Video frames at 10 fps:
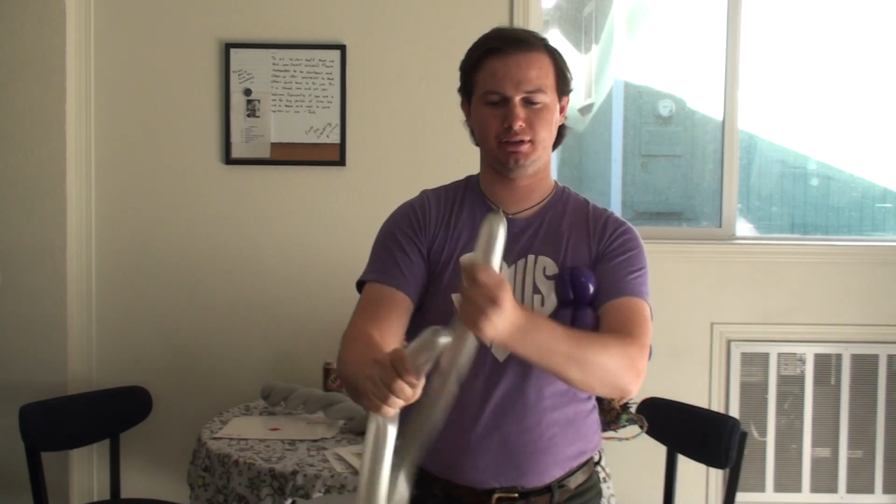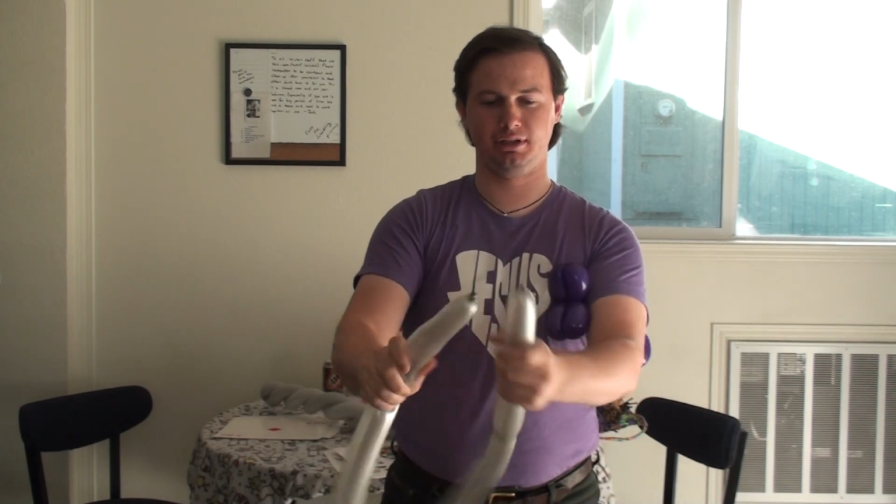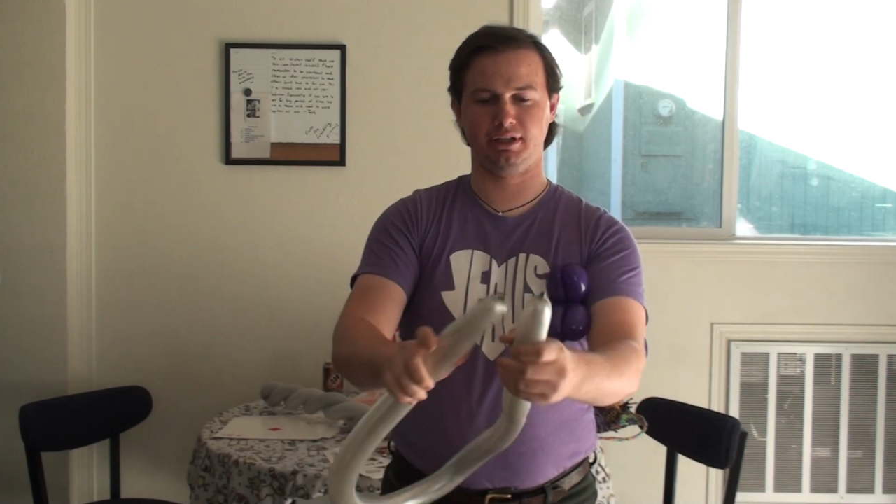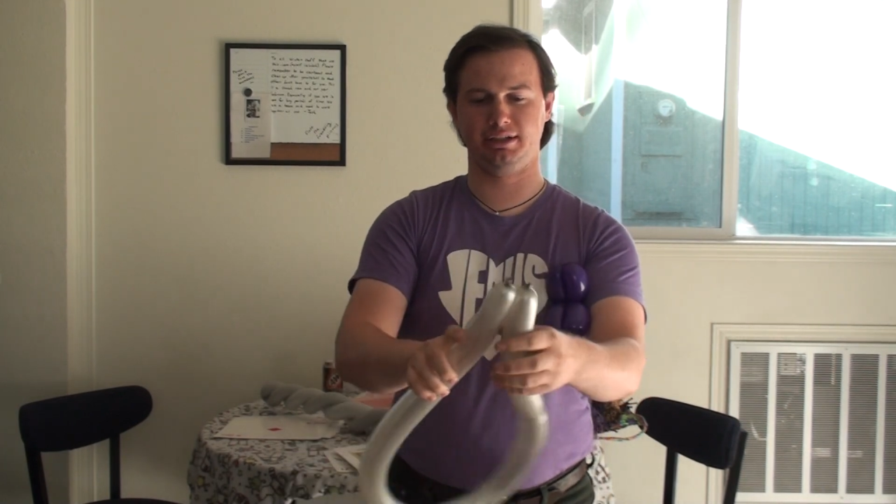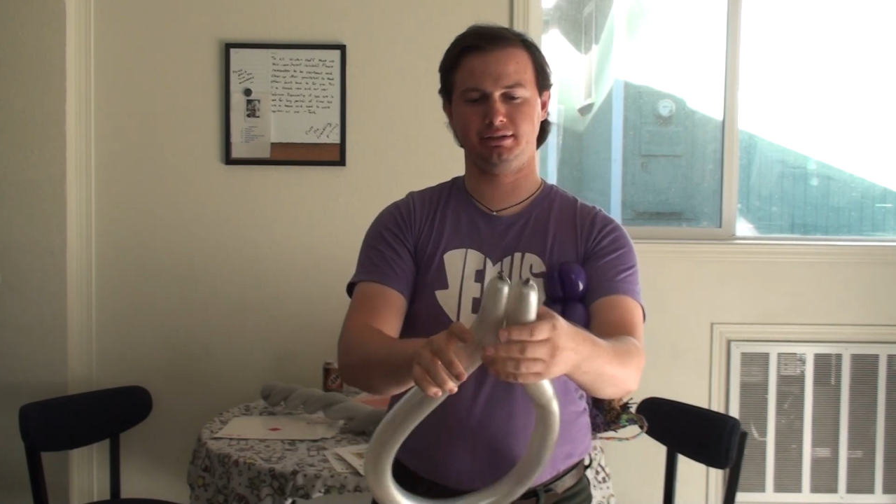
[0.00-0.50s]

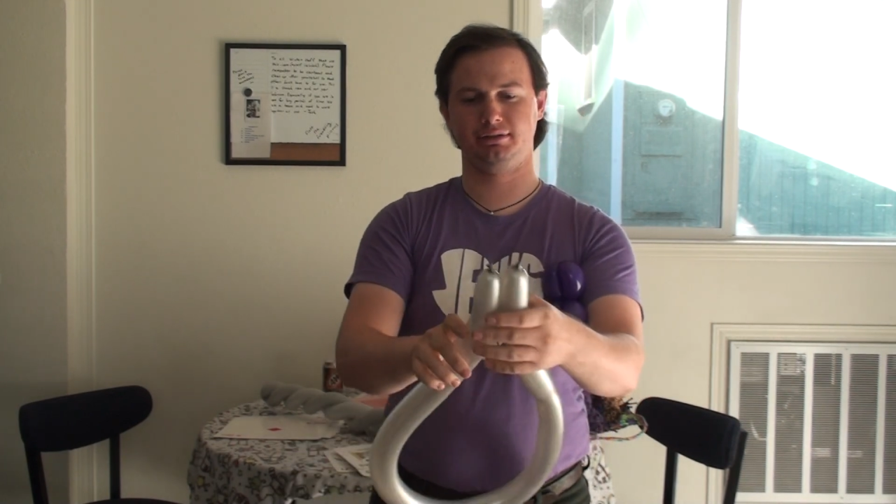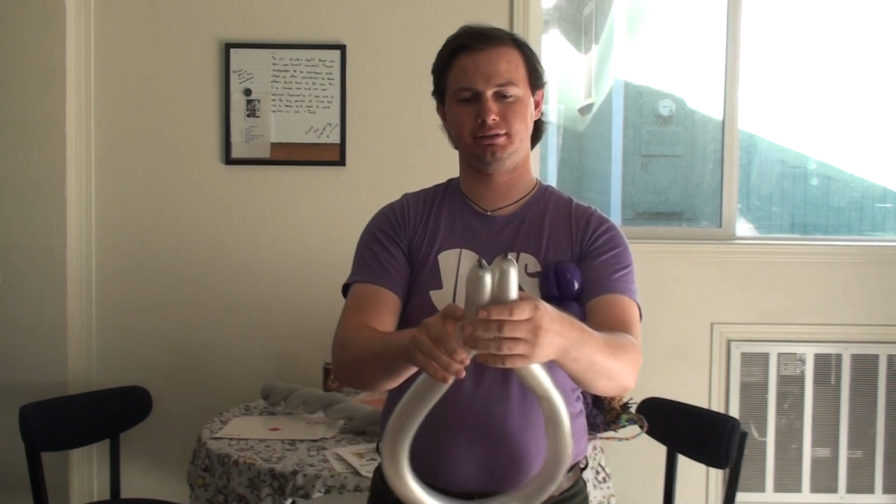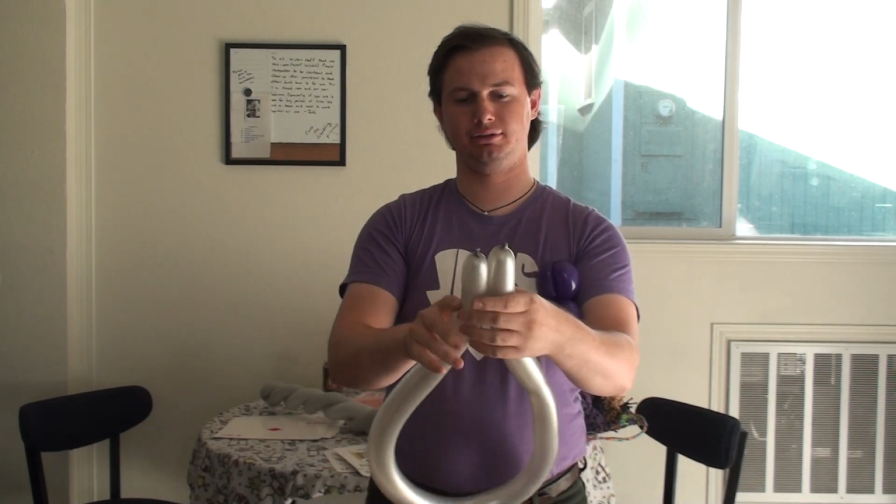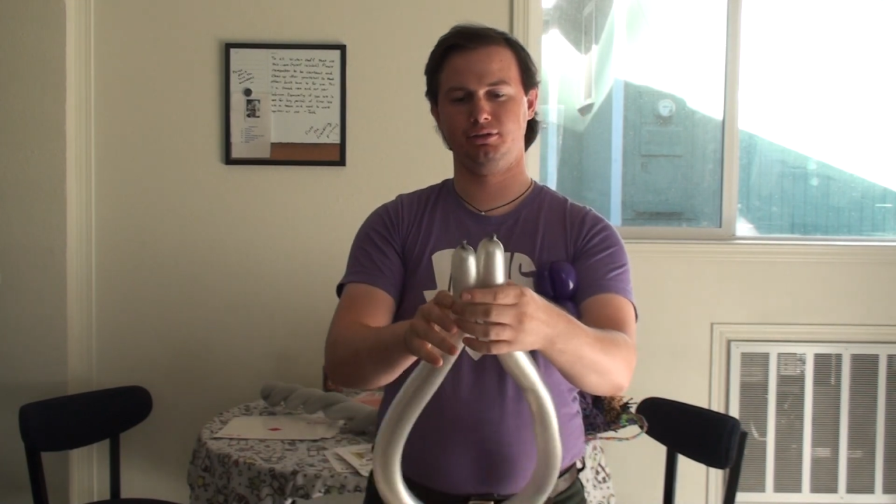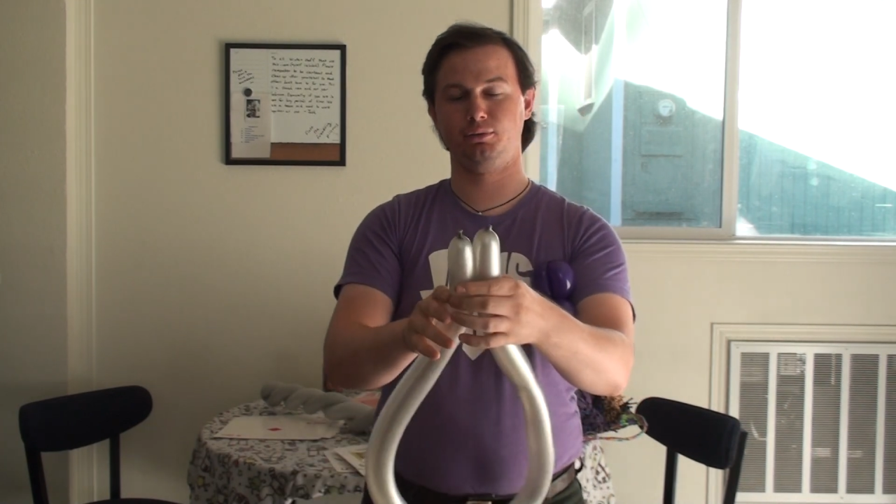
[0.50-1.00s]
All right,
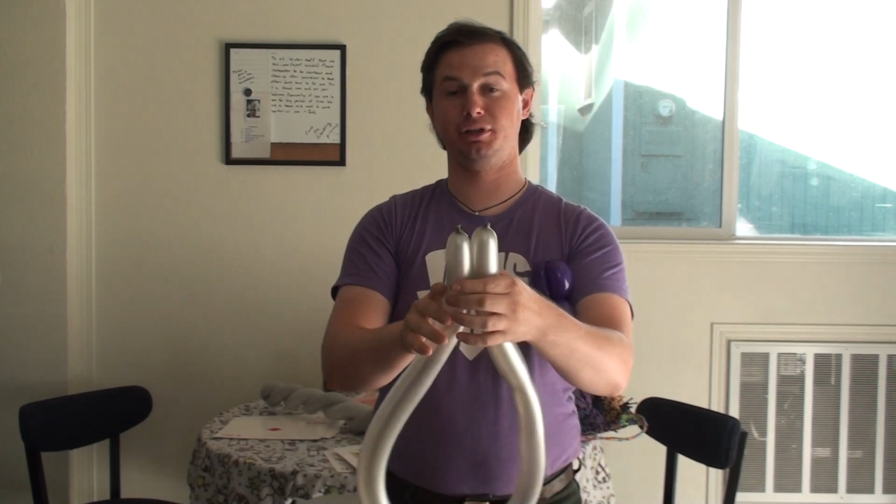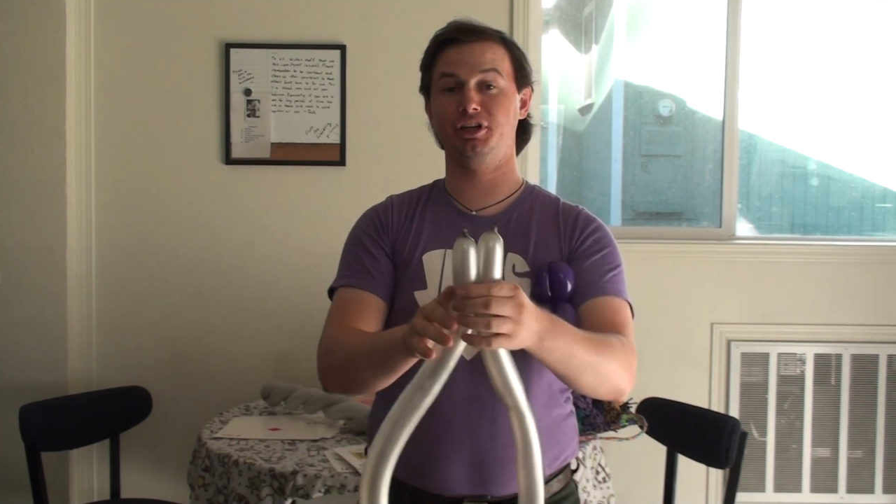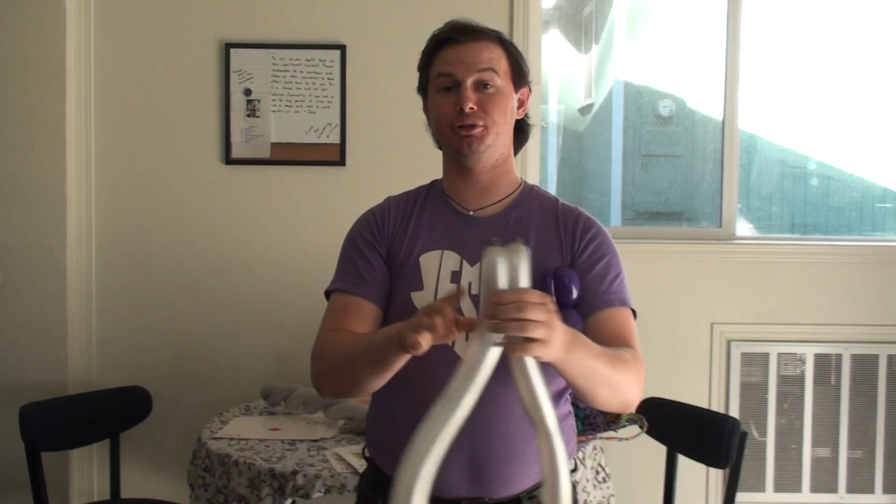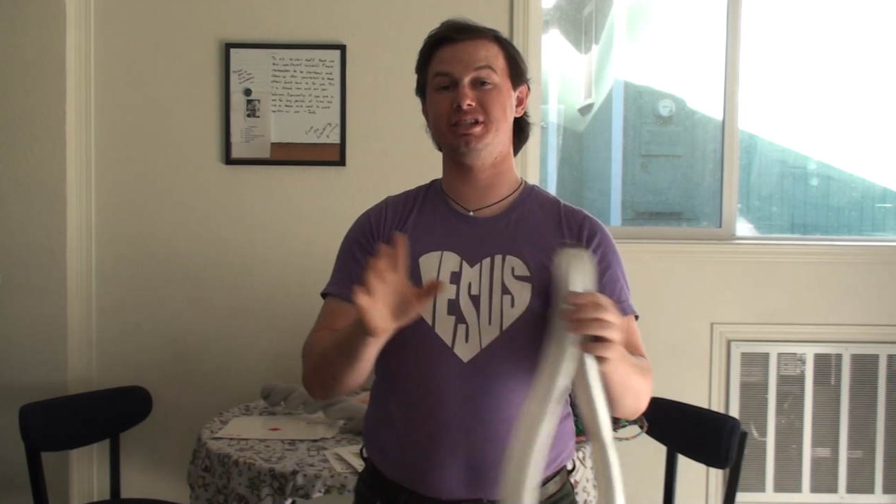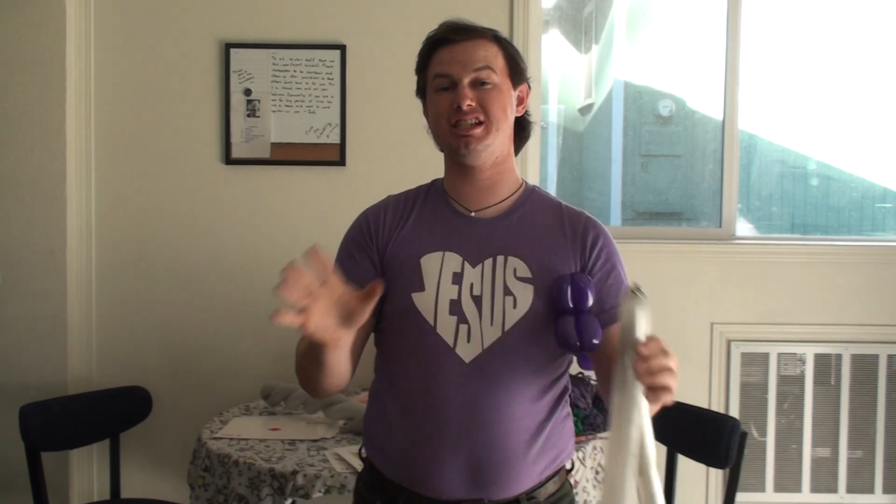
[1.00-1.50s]
we're
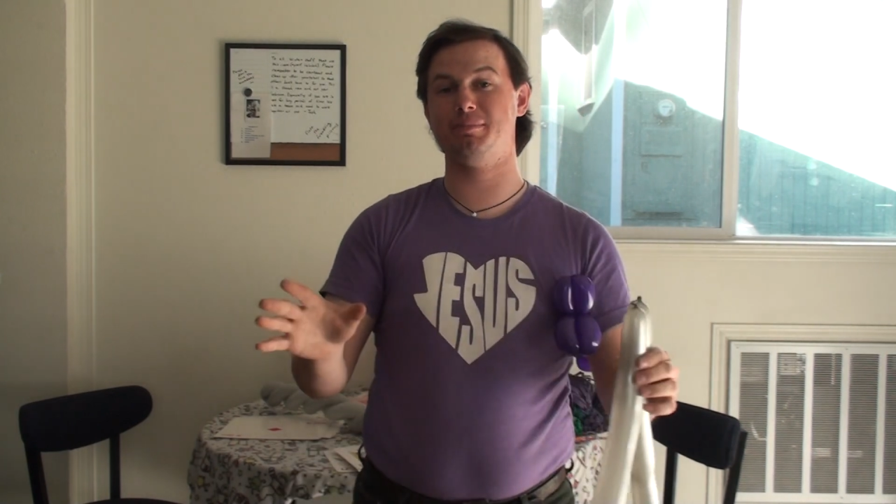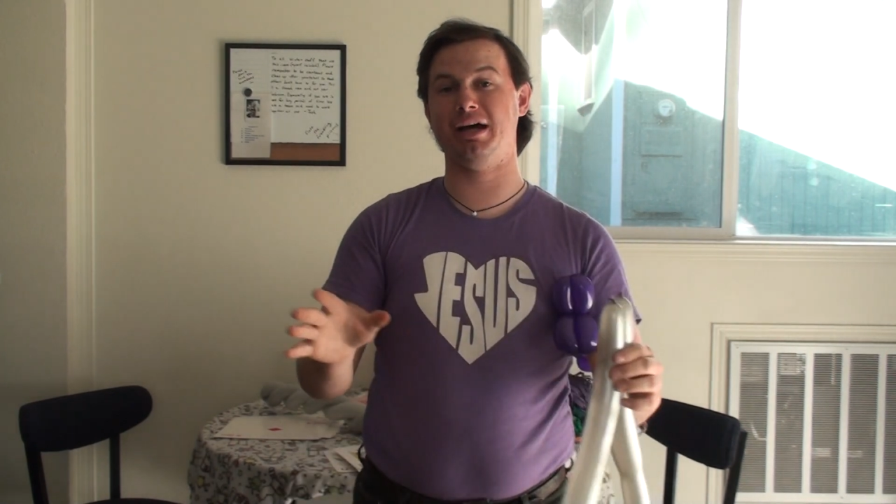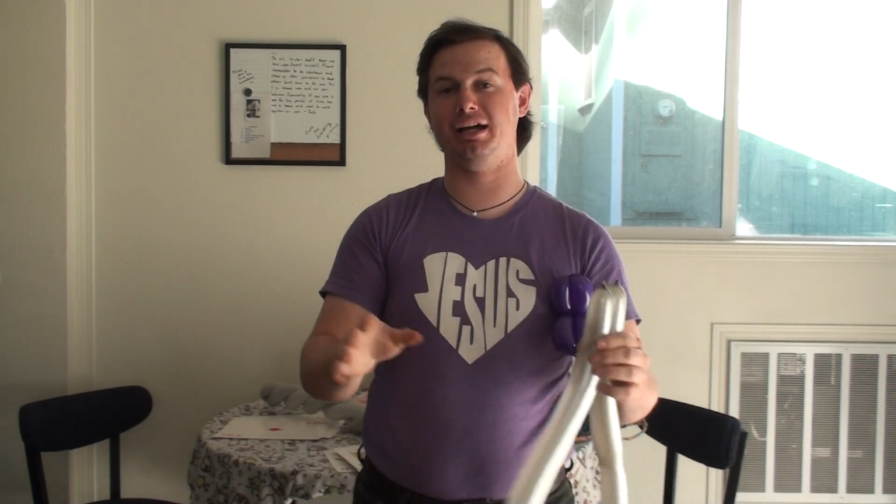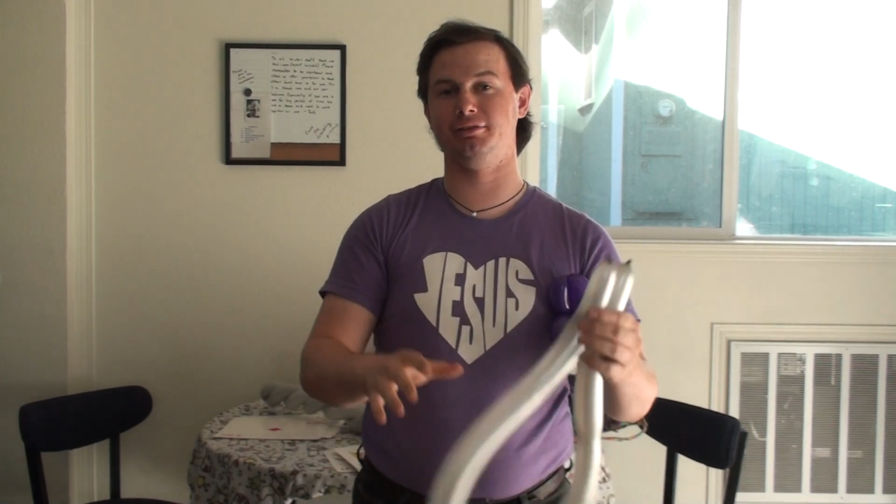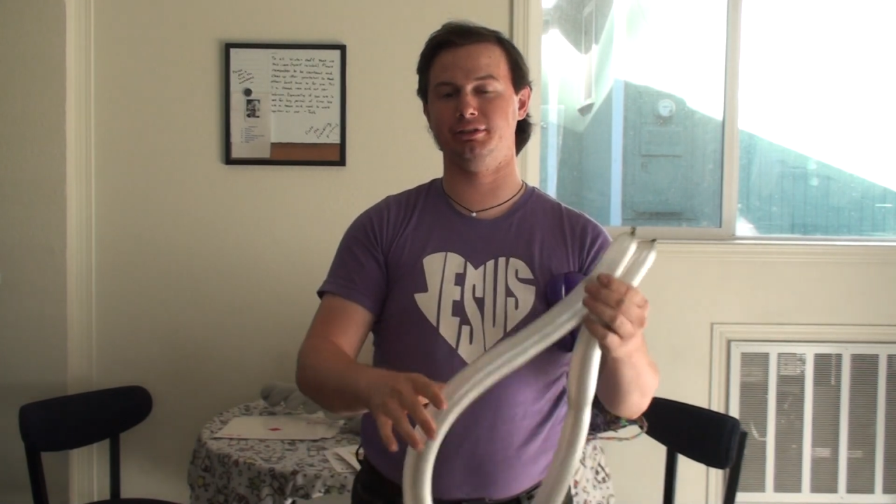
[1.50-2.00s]
gonna do a
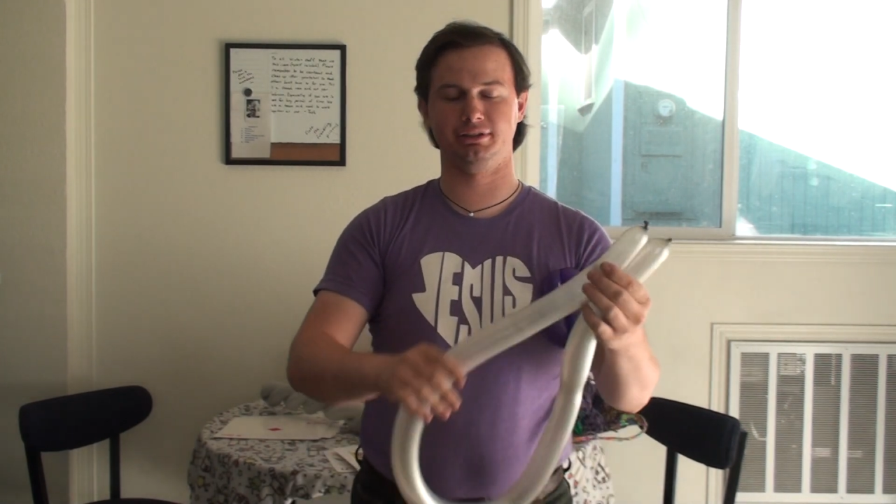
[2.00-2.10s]
spiral.